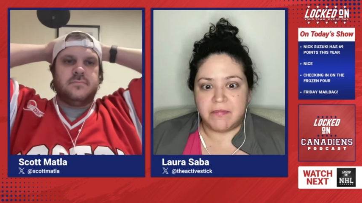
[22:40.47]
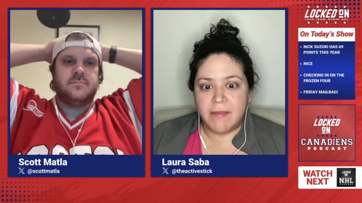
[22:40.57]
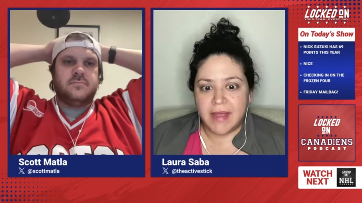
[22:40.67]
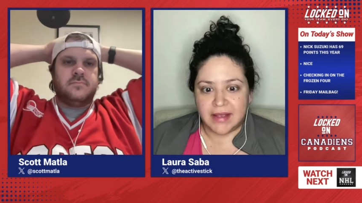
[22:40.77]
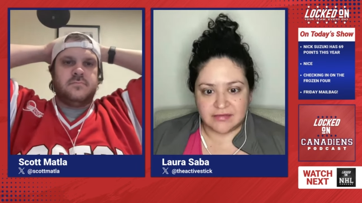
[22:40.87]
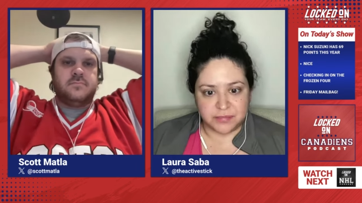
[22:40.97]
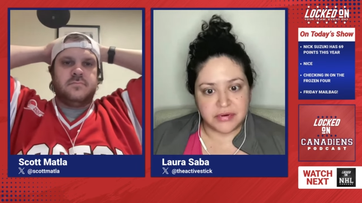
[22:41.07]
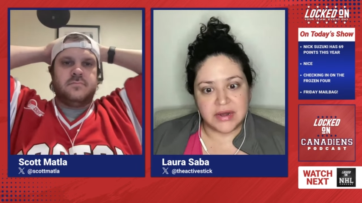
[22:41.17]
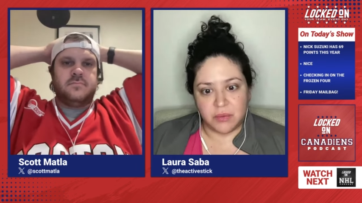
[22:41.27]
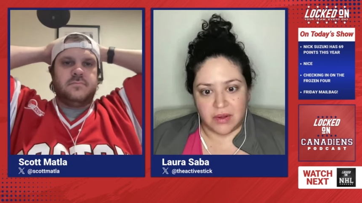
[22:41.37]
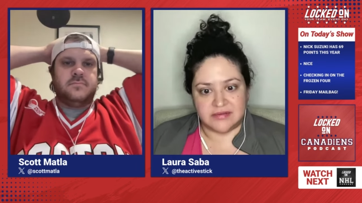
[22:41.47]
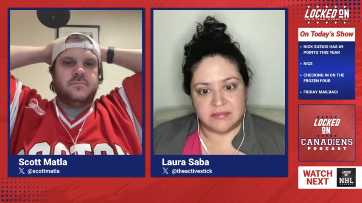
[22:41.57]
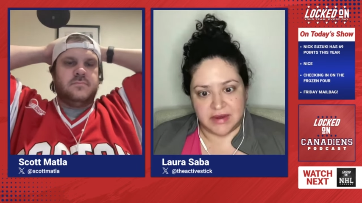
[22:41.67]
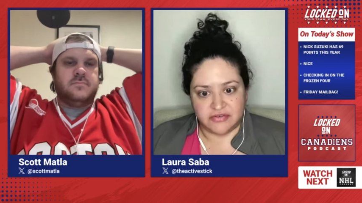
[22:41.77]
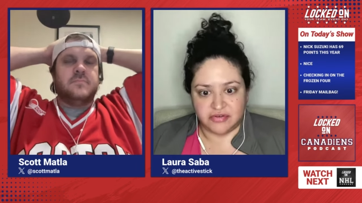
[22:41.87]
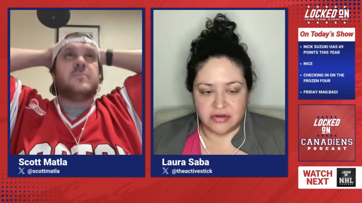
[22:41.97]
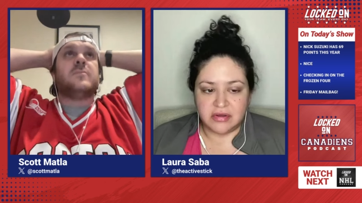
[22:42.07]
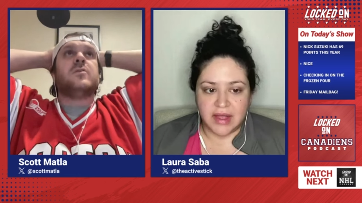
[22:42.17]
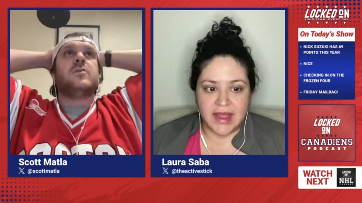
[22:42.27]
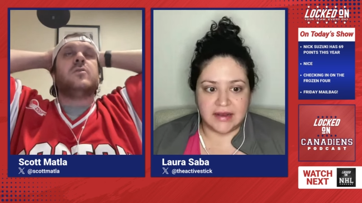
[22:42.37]
Speaker 1: is pretty one
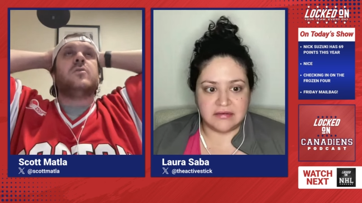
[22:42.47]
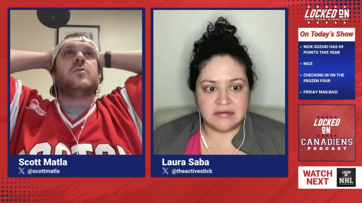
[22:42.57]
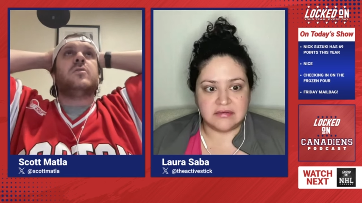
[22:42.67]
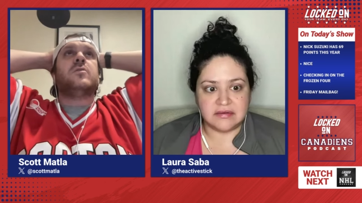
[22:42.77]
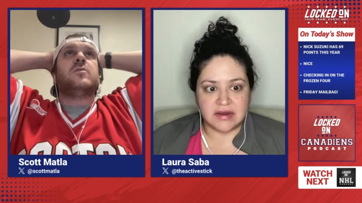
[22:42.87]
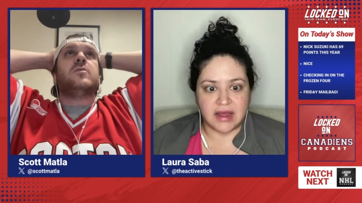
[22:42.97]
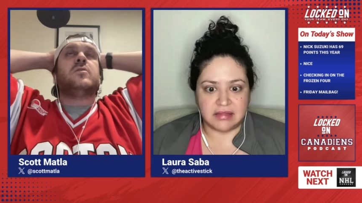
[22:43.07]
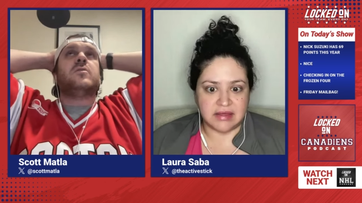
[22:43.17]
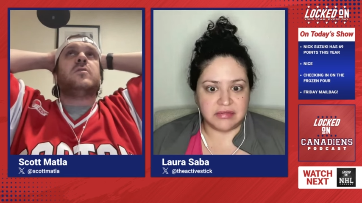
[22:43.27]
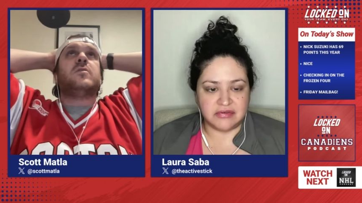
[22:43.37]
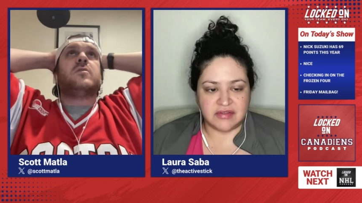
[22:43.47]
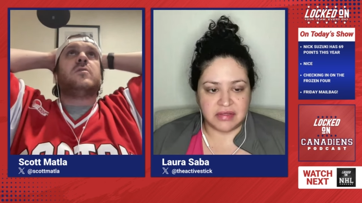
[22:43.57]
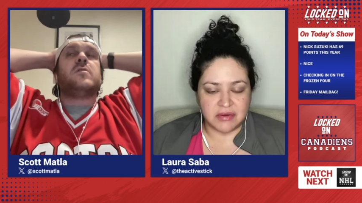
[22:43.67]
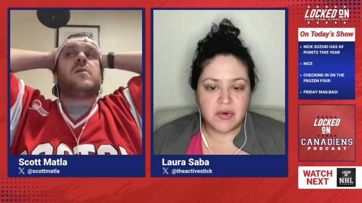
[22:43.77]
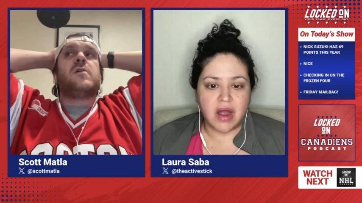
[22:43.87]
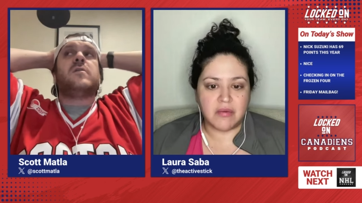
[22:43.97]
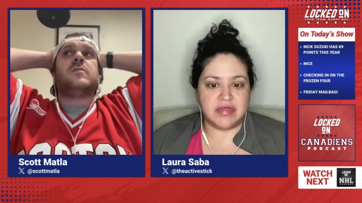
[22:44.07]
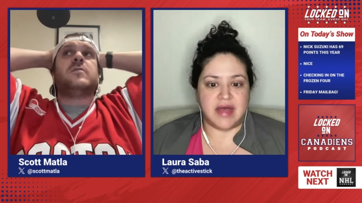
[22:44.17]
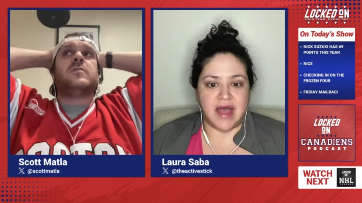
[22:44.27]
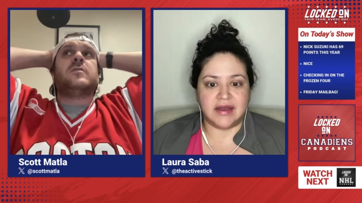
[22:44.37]
dimensional. And I think there's nothing wrong
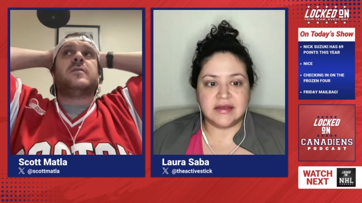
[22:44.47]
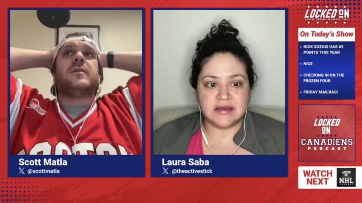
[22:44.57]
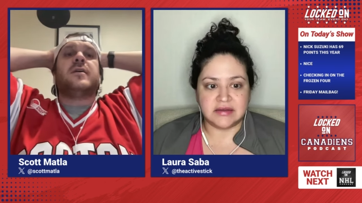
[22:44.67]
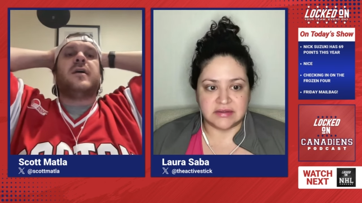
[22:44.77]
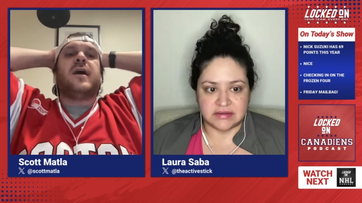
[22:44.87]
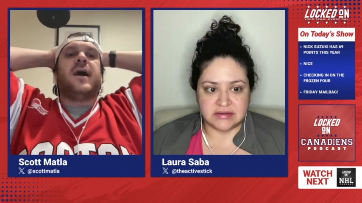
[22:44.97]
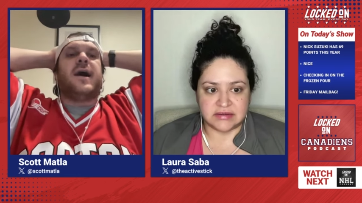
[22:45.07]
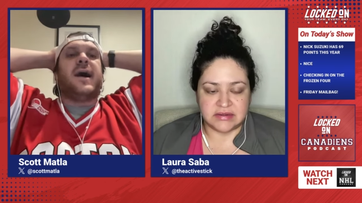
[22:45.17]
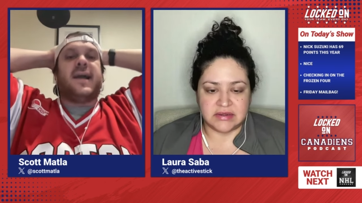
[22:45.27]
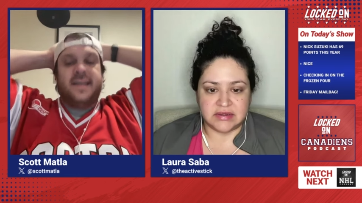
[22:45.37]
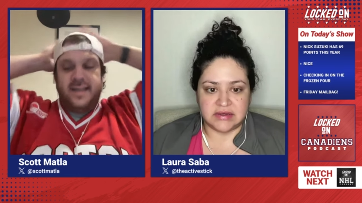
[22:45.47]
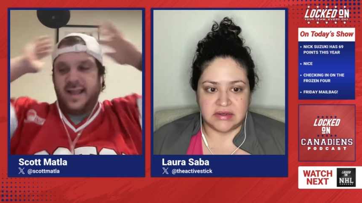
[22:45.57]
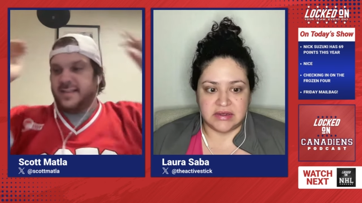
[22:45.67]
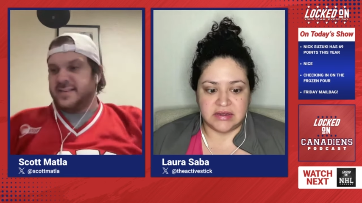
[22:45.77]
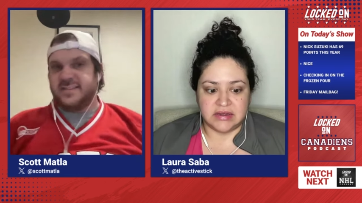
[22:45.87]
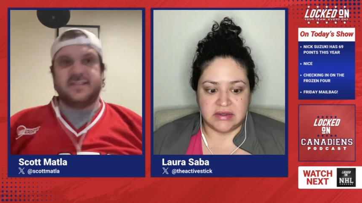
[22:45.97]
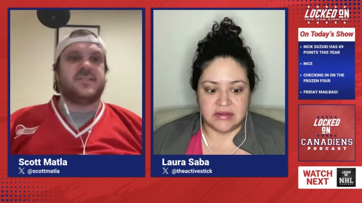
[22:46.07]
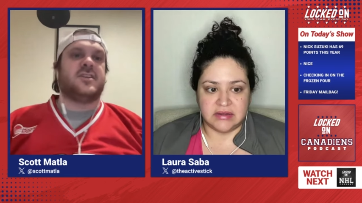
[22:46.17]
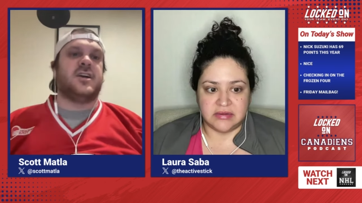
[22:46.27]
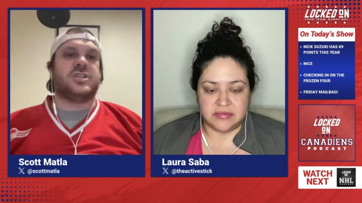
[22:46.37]
with that.
Speaker 2: I had this
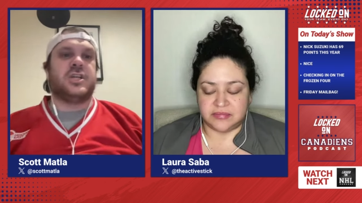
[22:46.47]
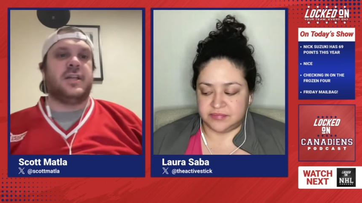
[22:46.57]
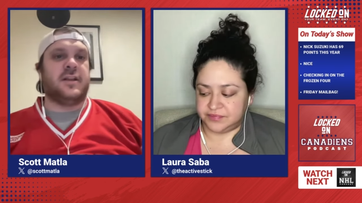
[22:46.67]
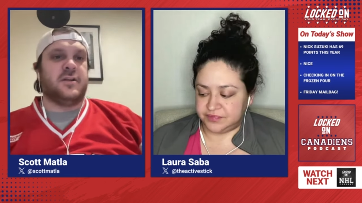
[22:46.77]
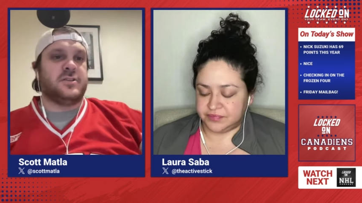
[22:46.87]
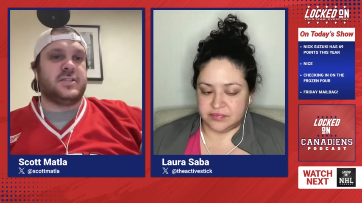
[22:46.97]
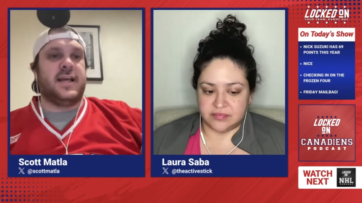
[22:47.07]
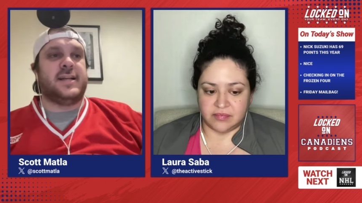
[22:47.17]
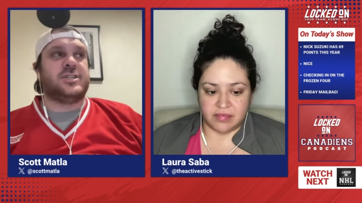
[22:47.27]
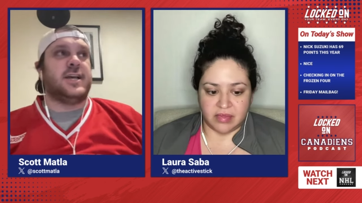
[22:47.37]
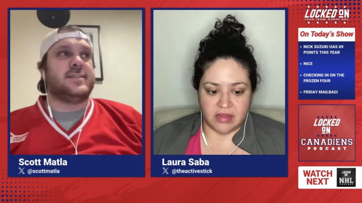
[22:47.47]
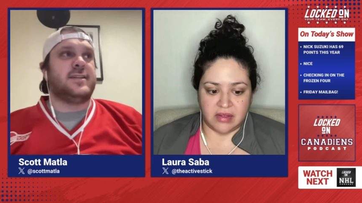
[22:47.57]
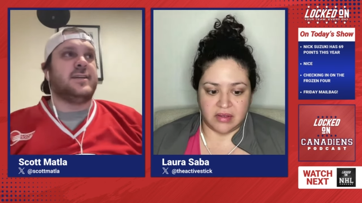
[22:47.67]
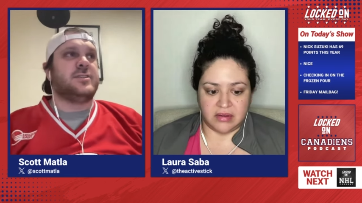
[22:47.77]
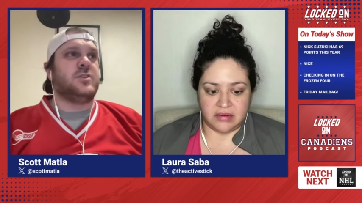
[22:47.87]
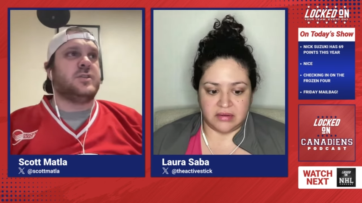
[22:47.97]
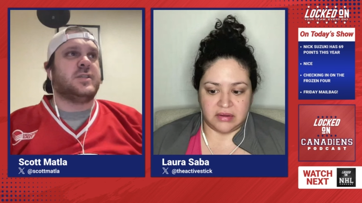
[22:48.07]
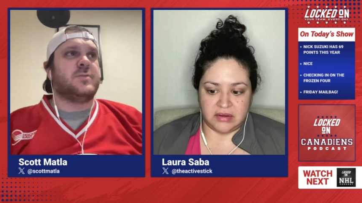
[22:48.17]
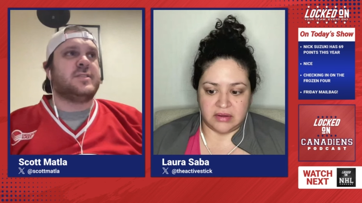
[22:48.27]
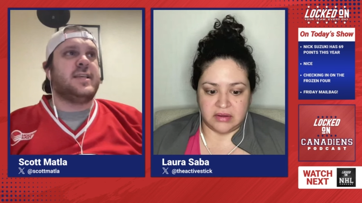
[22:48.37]
discussion in our Slack chat tonight too, because
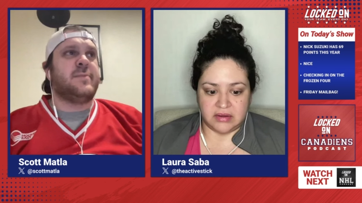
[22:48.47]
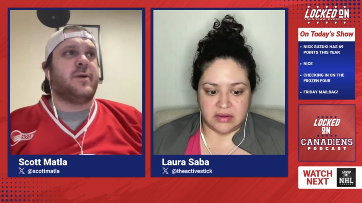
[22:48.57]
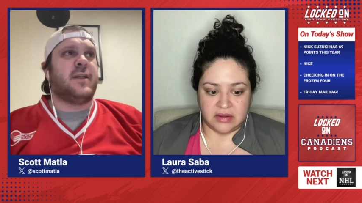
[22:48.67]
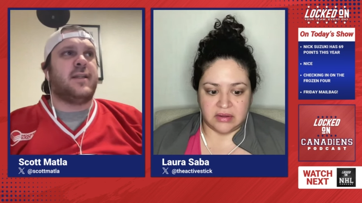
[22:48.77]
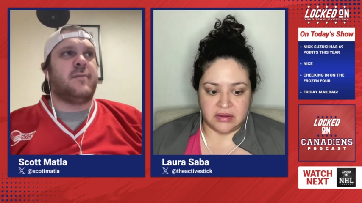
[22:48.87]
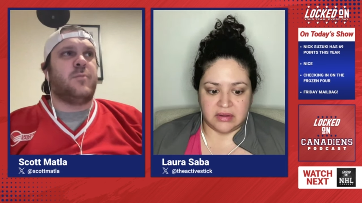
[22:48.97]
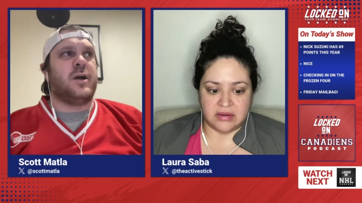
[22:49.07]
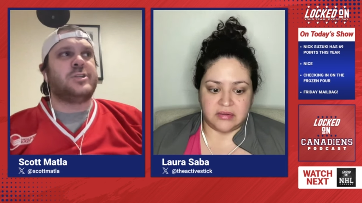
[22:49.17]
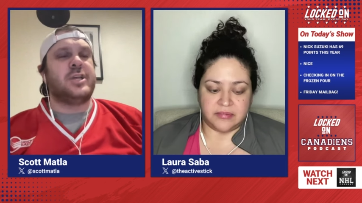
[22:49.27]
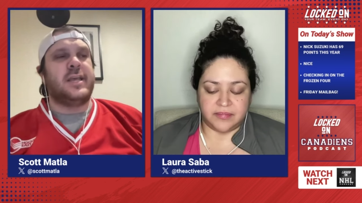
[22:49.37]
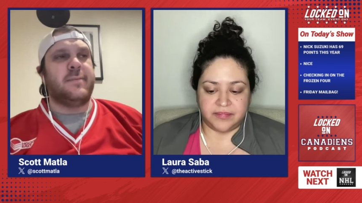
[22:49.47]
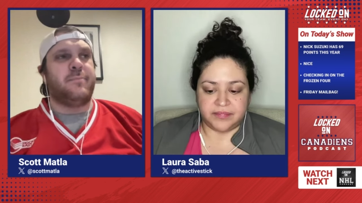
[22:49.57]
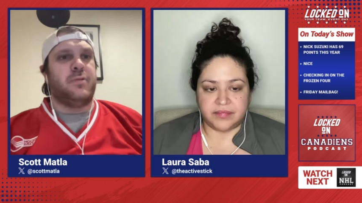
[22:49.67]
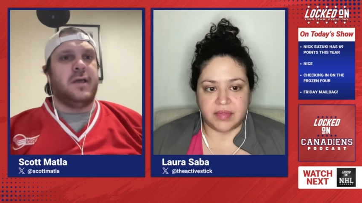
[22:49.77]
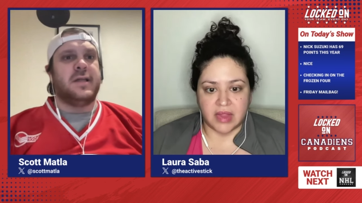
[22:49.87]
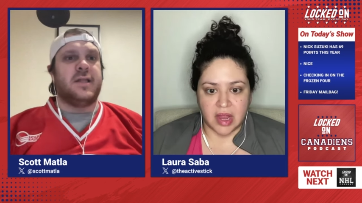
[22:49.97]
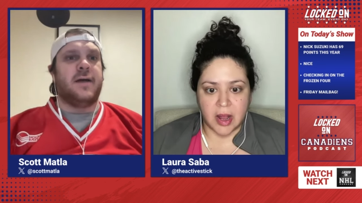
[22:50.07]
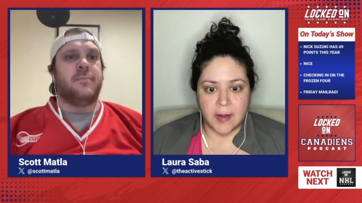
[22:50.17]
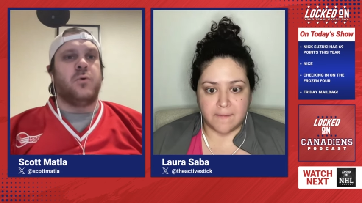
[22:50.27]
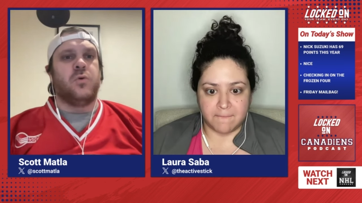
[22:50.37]
I was thinking about it and I'm watching him play a
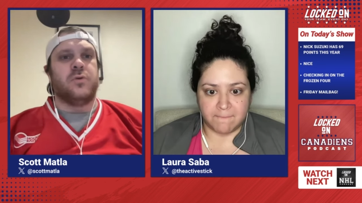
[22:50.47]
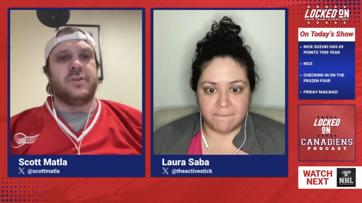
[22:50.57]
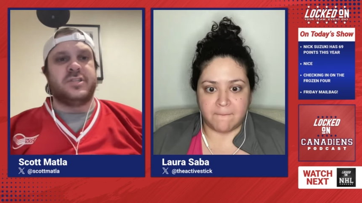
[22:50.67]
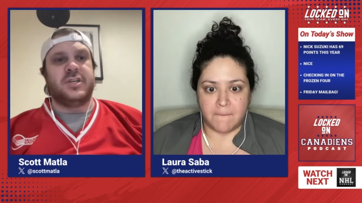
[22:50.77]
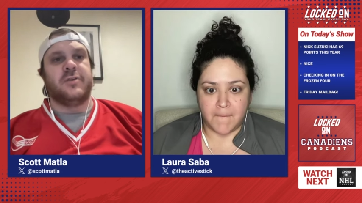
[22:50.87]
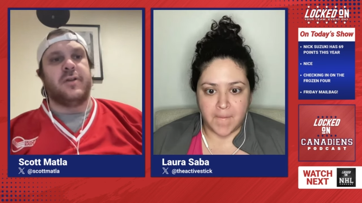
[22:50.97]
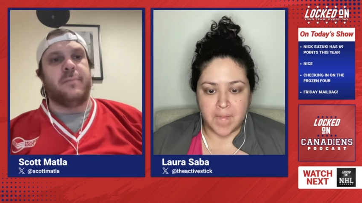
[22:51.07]
lot more this year in a